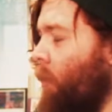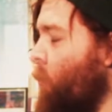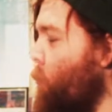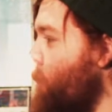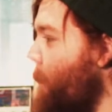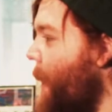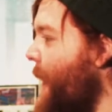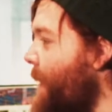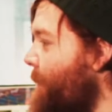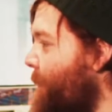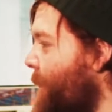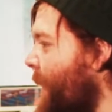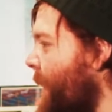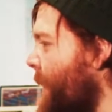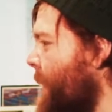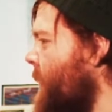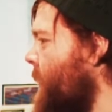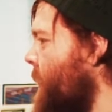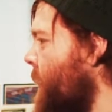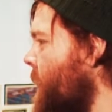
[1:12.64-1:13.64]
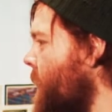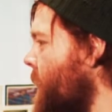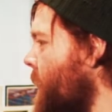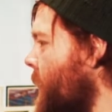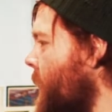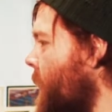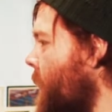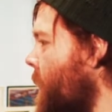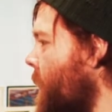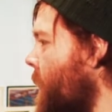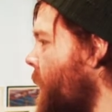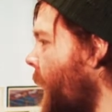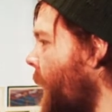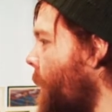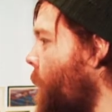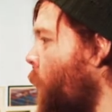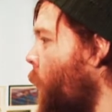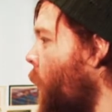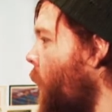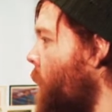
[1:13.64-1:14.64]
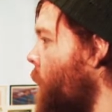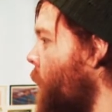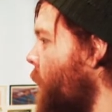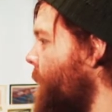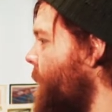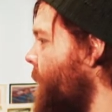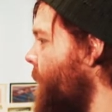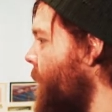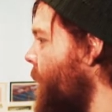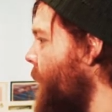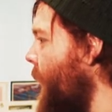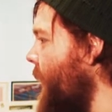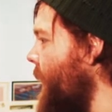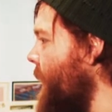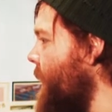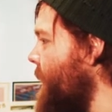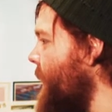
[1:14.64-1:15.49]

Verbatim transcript: Who made this? And what were they